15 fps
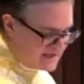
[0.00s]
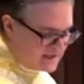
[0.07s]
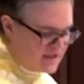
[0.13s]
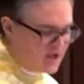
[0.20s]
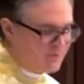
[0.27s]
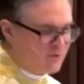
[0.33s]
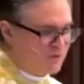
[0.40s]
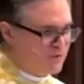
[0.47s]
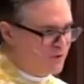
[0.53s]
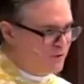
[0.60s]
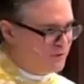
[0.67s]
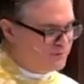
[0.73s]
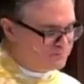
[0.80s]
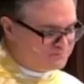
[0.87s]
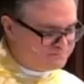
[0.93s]
in the upper
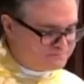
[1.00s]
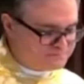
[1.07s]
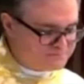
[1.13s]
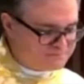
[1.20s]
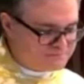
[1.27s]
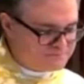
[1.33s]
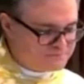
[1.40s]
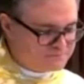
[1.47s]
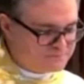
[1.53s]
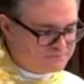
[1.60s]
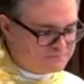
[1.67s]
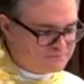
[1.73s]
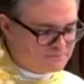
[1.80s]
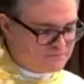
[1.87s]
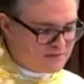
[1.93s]
room
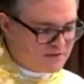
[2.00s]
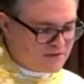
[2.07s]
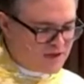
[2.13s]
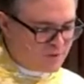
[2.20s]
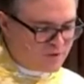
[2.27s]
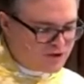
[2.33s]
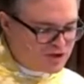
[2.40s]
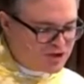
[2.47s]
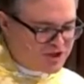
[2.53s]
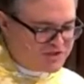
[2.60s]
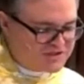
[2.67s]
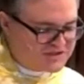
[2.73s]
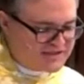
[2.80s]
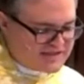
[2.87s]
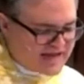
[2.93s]
in which
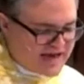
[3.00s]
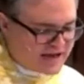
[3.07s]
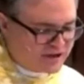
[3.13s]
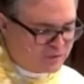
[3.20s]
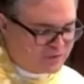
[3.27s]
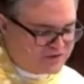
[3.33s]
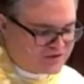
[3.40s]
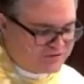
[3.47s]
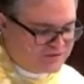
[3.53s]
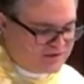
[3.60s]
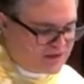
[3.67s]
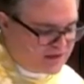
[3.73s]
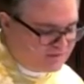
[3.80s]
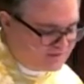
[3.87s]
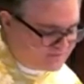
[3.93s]
Jesus had gathered with them the
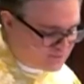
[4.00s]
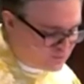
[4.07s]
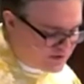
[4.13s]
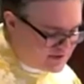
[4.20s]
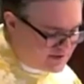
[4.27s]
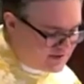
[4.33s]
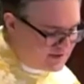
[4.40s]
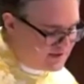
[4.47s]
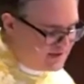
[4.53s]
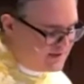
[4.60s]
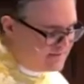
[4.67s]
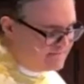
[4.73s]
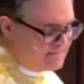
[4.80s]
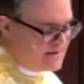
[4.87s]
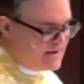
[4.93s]
night before he died.
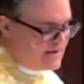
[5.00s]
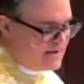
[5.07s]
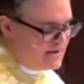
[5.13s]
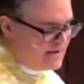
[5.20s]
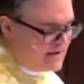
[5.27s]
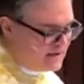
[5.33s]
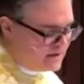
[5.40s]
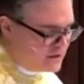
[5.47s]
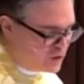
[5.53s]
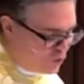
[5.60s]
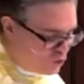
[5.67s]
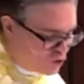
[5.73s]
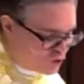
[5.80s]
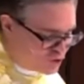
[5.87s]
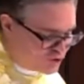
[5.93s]
The
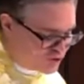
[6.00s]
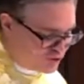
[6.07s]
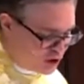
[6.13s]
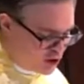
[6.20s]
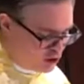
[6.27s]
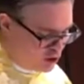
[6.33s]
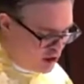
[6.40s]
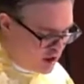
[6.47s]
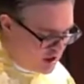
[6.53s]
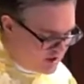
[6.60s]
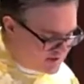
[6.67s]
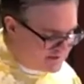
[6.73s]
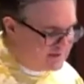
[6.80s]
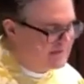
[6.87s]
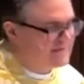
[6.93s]
doors are
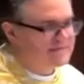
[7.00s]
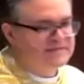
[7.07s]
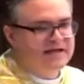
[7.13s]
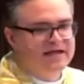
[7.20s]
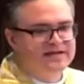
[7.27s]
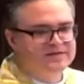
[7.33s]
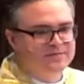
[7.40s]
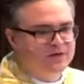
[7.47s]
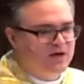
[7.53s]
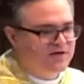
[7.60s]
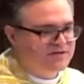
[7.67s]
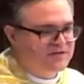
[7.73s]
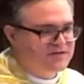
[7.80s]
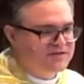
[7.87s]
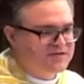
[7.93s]
locked, it says,
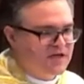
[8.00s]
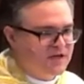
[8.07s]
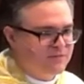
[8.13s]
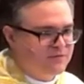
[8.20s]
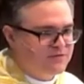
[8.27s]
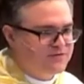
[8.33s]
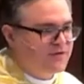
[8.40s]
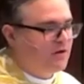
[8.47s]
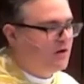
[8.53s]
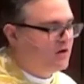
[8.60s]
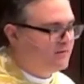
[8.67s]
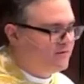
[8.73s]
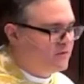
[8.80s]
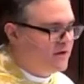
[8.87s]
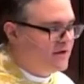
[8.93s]
because the disciples
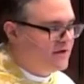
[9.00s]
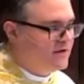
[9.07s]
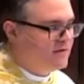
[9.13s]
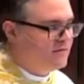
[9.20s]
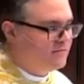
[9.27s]
are afraid.